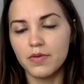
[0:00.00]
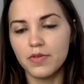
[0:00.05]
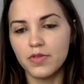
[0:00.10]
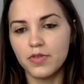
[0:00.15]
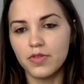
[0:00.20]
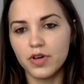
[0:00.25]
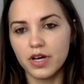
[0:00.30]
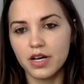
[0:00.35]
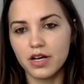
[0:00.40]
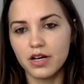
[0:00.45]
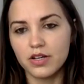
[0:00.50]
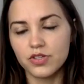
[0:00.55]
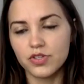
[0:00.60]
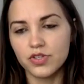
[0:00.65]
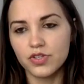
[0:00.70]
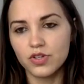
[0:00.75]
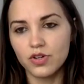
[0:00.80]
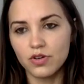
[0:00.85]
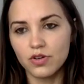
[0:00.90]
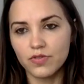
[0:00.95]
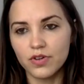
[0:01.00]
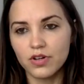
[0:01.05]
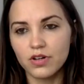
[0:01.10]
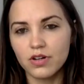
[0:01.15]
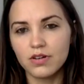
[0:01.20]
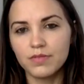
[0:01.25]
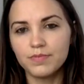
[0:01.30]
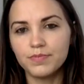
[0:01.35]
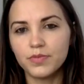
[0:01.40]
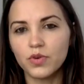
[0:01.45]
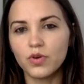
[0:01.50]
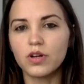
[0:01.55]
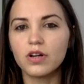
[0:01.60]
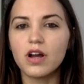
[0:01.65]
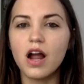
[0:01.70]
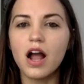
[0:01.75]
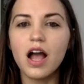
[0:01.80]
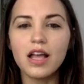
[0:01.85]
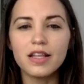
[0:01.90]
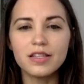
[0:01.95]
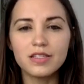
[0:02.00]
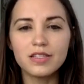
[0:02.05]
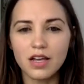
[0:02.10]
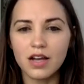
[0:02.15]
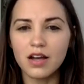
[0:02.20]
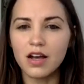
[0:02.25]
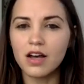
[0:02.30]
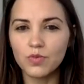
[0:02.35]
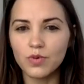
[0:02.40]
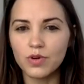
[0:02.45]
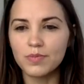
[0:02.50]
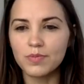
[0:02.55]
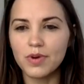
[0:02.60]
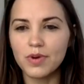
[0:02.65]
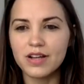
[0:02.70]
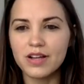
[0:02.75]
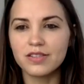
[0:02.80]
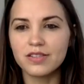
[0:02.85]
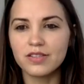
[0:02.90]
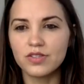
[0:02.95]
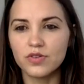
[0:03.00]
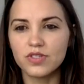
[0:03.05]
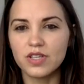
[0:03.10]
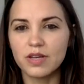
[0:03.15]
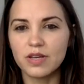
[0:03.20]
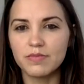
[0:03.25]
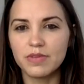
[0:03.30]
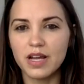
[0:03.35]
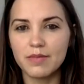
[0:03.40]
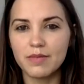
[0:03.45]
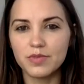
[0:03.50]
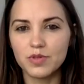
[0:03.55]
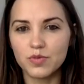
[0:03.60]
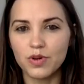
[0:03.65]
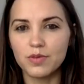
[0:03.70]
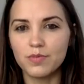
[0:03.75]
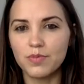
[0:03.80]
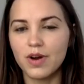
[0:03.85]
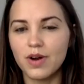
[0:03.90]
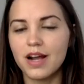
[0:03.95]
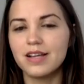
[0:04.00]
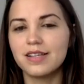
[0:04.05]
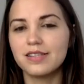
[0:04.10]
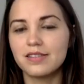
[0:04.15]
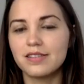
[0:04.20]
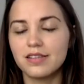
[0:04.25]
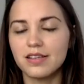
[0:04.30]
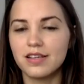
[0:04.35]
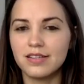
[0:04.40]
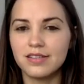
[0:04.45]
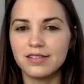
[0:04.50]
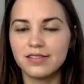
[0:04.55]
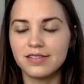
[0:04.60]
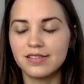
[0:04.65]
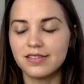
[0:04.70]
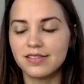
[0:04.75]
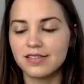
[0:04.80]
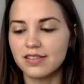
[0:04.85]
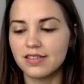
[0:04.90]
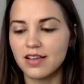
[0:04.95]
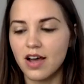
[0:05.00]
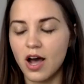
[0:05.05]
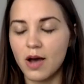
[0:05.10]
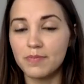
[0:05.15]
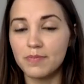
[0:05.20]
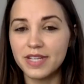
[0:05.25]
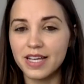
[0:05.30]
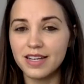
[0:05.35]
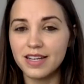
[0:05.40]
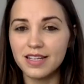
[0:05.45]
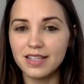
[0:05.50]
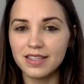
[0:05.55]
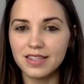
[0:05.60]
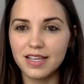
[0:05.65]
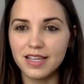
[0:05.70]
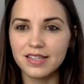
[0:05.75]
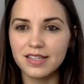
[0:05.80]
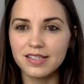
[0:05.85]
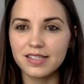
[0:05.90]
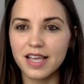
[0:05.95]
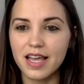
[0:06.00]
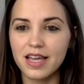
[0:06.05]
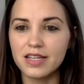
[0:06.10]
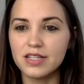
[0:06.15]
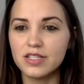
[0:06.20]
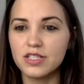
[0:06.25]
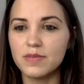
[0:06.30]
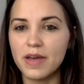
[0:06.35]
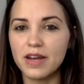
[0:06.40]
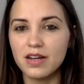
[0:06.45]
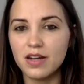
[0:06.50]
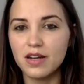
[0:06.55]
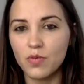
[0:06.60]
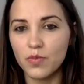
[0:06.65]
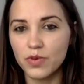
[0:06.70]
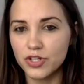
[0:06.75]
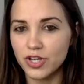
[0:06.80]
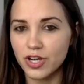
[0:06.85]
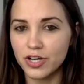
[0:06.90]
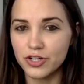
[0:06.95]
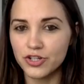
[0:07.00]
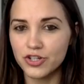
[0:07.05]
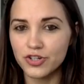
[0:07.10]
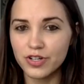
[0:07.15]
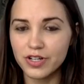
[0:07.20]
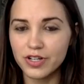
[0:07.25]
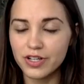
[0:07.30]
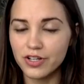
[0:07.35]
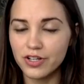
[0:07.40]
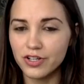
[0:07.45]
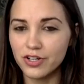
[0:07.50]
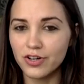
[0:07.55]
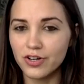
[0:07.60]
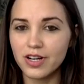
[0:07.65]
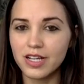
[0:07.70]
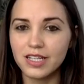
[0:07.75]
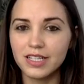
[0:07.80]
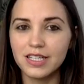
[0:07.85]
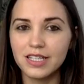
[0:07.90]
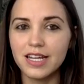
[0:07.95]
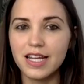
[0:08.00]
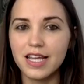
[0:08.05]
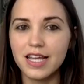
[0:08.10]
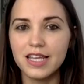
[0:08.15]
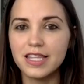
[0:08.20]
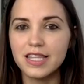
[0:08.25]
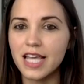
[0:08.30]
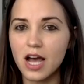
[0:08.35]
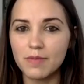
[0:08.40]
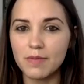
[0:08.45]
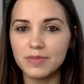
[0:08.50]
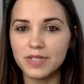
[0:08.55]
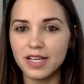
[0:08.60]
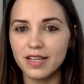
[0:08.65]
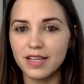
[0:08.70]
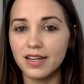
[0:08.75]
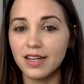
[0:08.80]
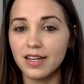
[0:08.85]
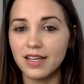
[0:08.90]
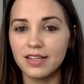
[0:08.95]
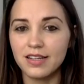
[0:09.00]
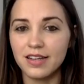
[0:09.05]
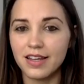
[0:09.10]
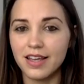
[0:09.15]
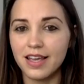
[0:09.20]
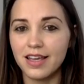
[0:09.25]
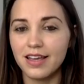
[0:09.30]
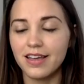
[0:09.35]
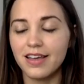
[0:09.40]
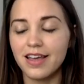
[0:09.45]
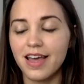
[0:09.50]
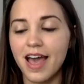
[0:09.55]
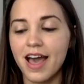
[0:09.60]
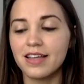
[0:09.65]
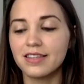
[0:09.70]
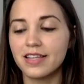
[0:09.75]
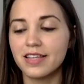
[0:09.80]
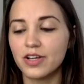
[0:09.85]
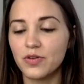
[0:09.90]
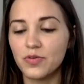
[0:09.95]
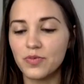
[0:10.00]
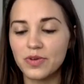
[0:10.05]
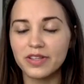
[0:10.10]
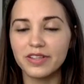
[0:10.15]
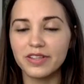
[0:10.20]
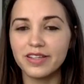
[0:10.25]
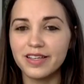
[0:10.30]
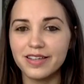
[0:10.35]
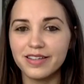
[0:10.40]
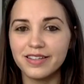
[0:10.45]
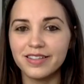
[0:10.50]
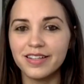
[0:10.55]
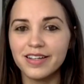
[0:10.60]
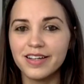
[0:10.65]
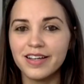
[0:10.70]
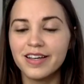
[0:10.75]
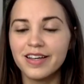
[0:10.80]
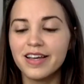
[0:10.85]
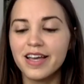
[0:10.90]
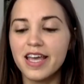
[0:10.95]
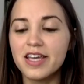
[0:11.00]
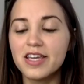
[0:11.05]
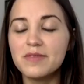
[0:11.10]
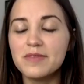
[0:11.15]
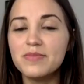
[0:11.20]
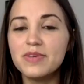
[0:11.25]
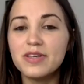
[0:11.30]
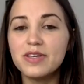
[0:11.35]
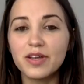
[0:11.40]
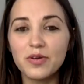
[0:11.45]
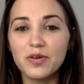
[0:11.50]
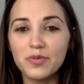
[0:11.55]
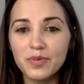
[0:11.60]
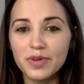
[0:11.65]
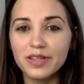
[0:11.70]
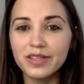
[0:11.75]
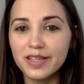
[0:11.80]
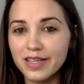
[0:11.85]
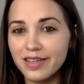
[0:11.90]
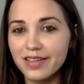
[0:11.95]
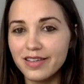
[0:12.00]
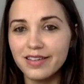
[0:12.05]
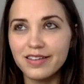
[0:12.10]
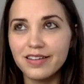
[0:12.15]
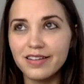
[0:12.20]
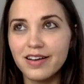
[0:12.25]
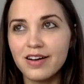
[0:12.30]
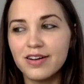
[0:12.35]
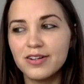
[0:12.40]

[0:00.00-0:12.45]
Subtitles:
the server, or it's on WordPress, and so sometimes WordPress is updating things, and depending on which country you're in, they updated it at like a really, it can be like a really